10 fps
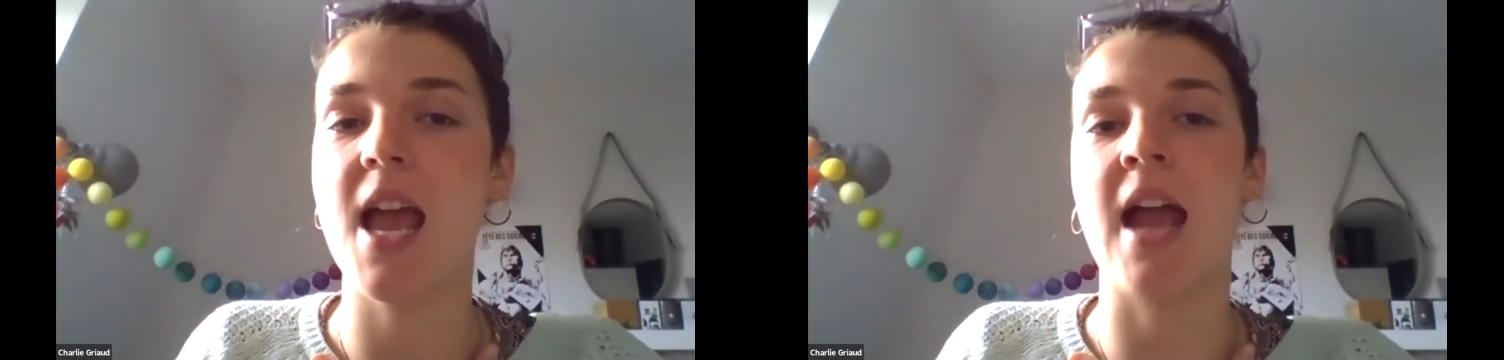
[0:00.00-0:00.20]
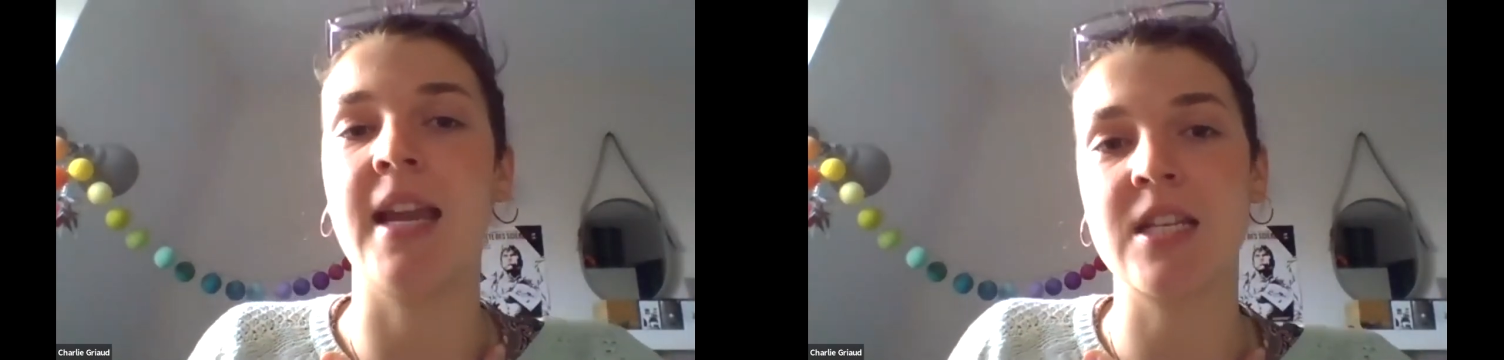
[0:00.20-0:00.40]

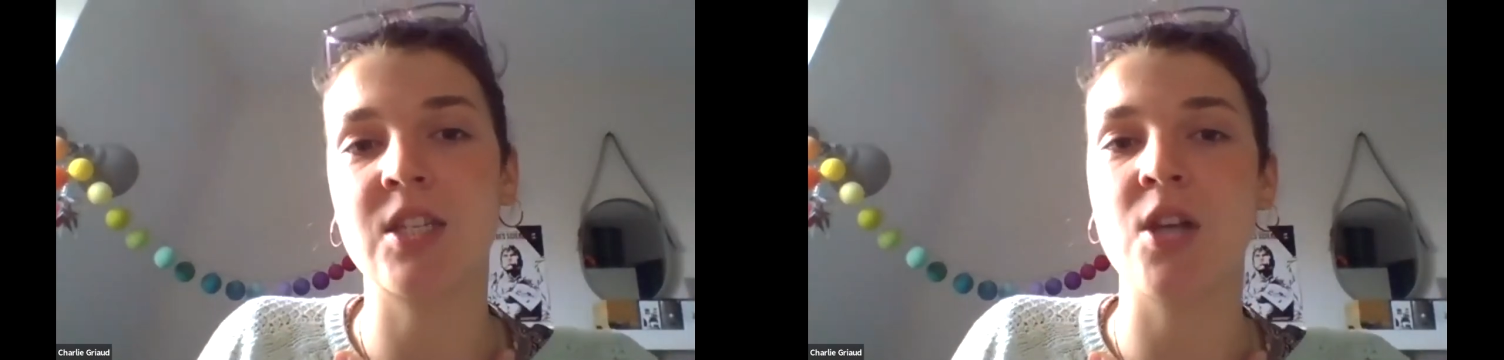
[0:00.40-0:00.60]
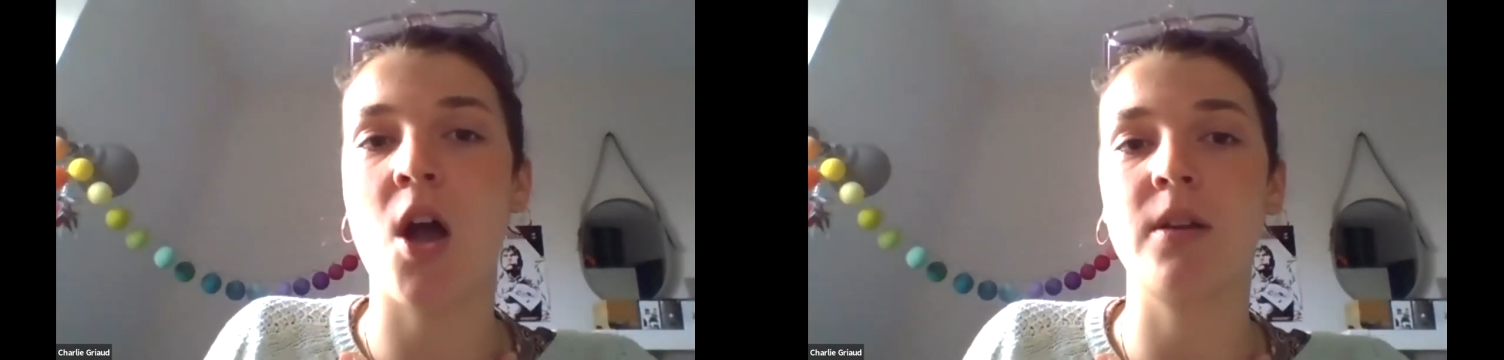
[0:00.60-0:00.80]
and
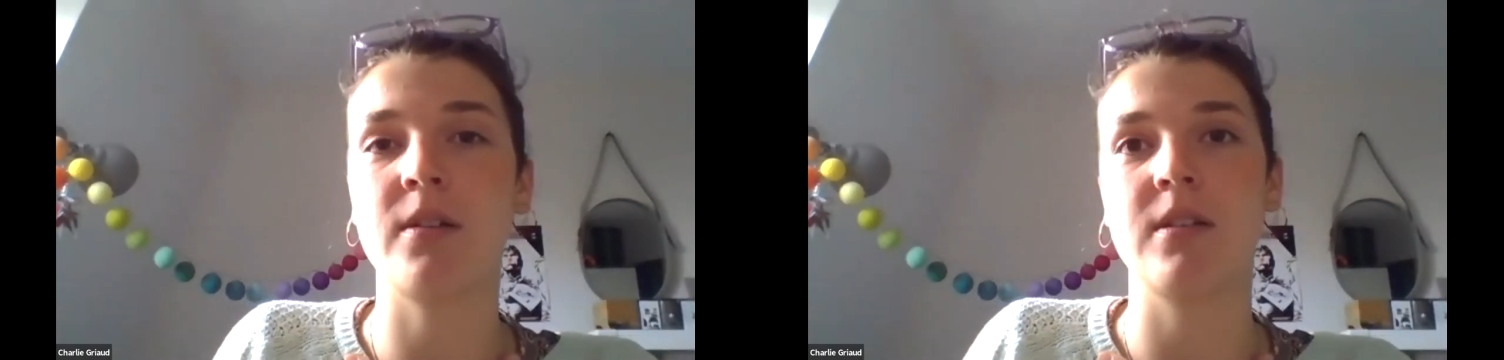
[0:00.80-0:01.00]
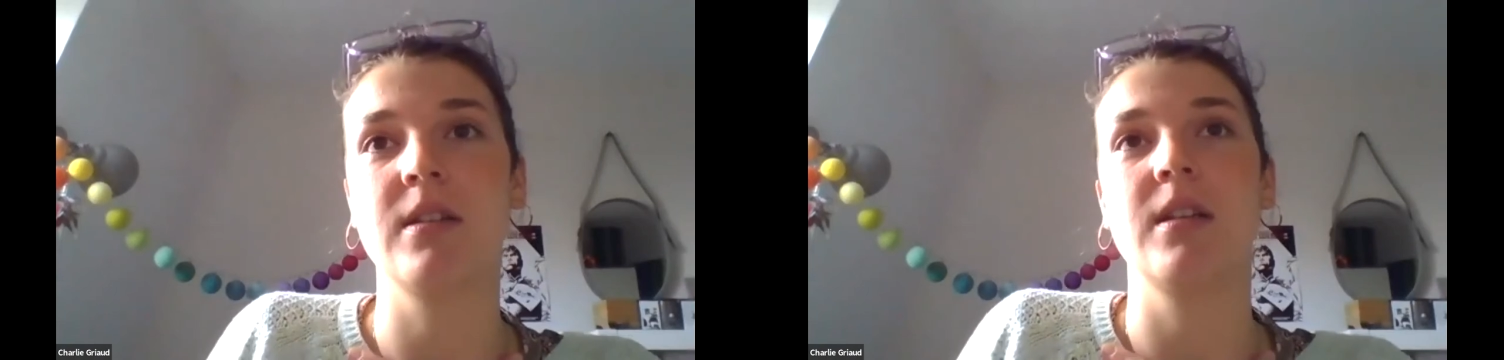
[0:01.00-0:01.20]
it's not
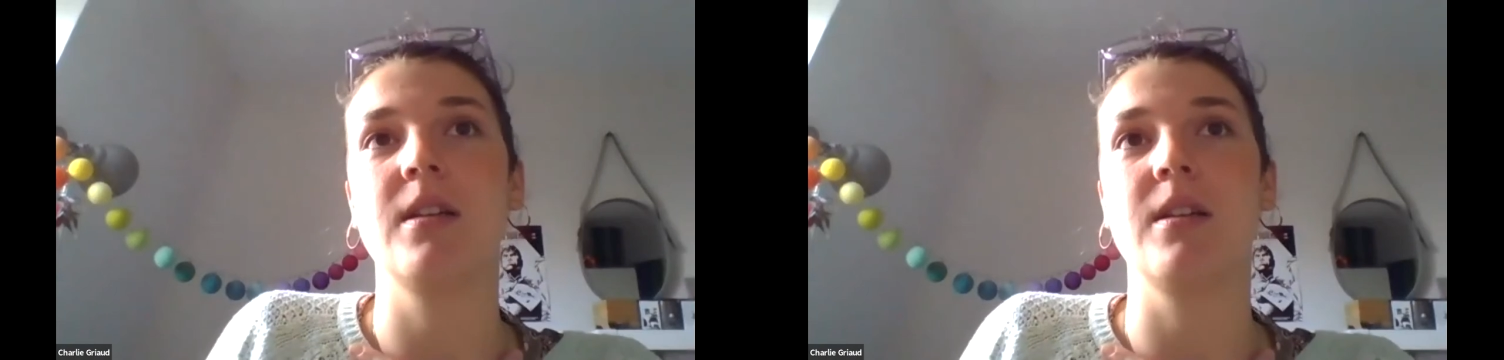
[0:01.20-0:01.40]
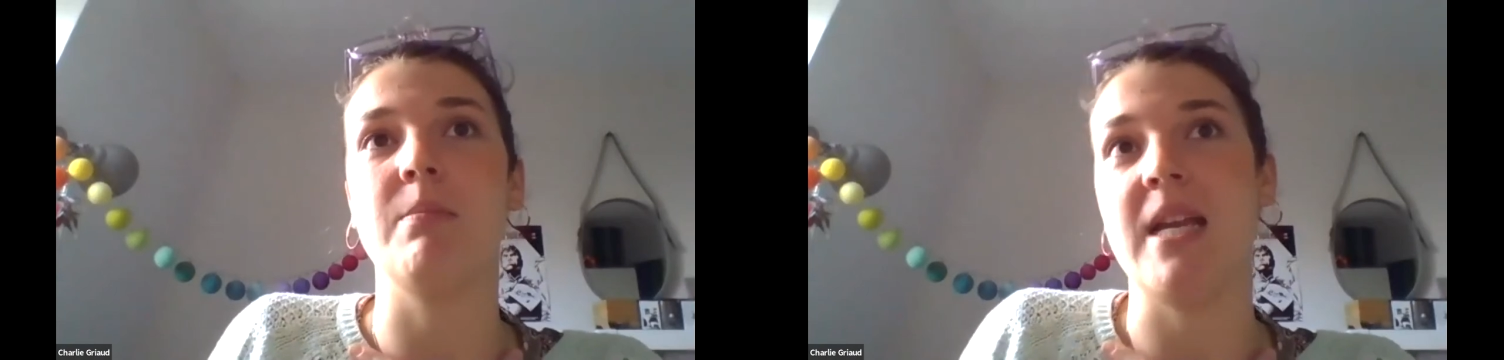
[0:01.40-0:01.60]

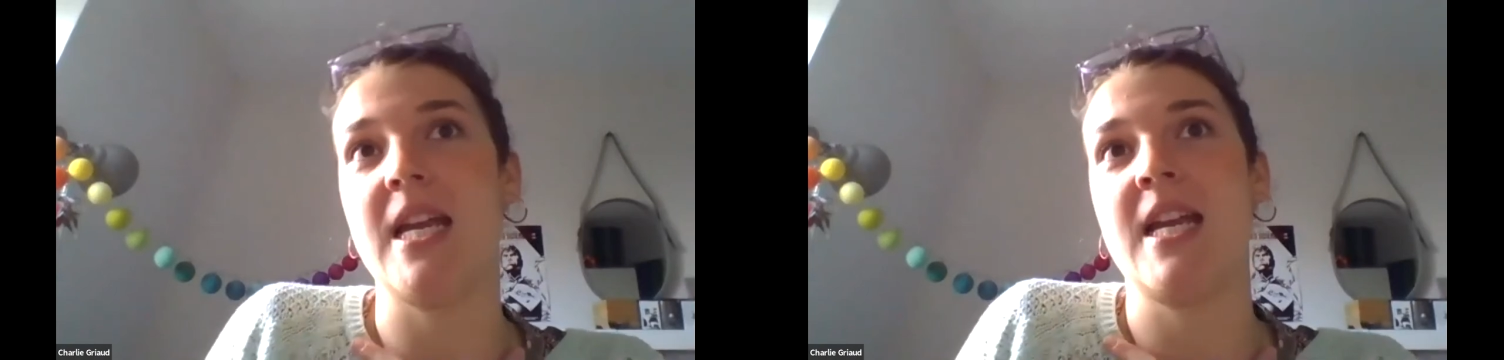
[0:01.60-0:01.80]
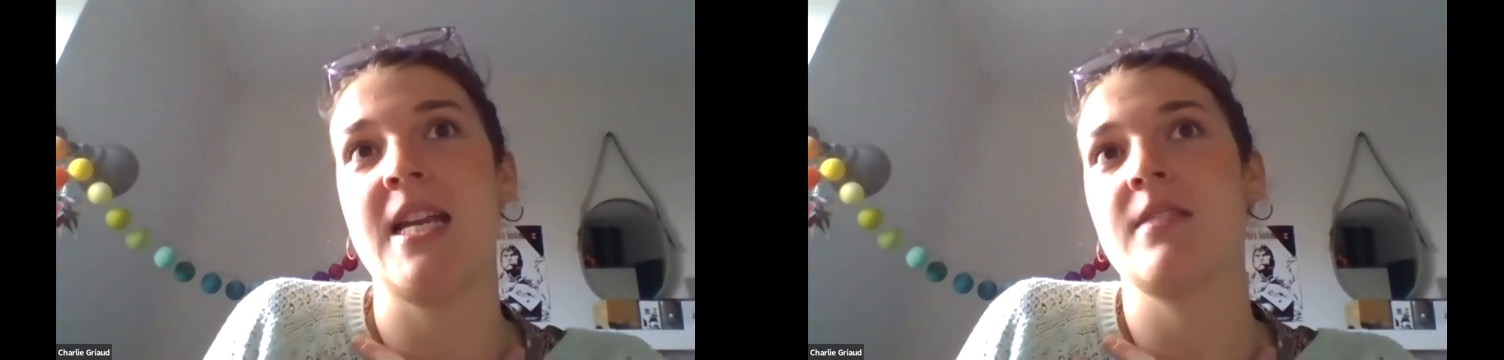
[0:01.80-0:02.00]

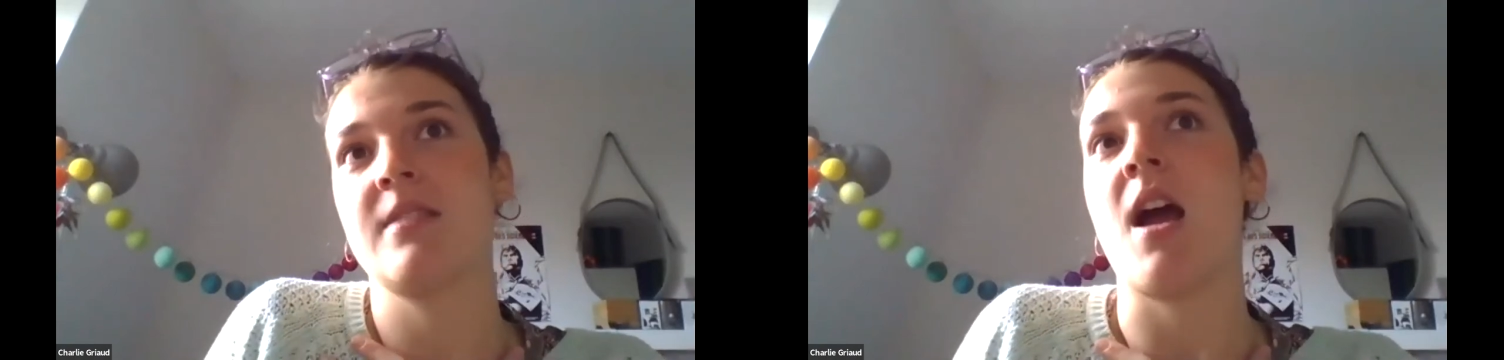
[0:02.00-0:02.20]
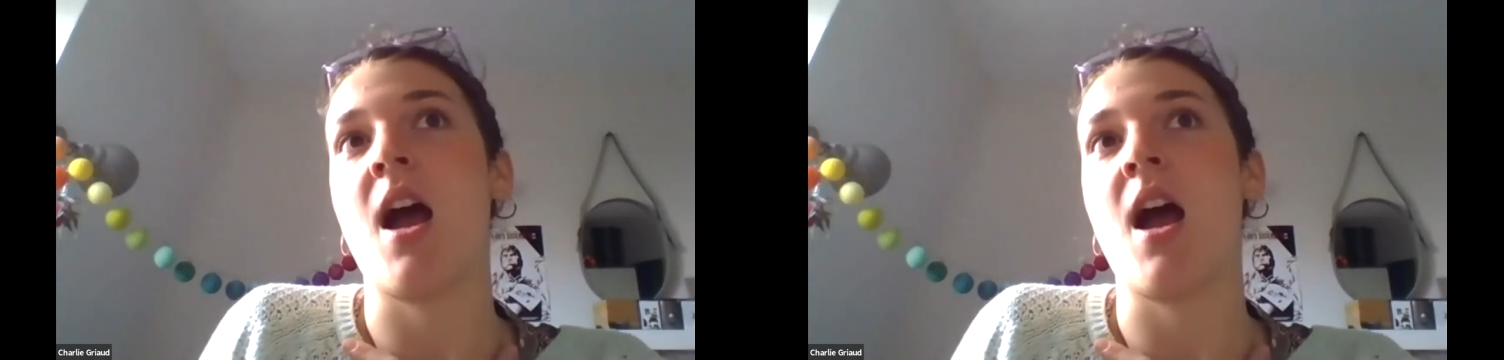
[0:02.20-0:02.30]
being,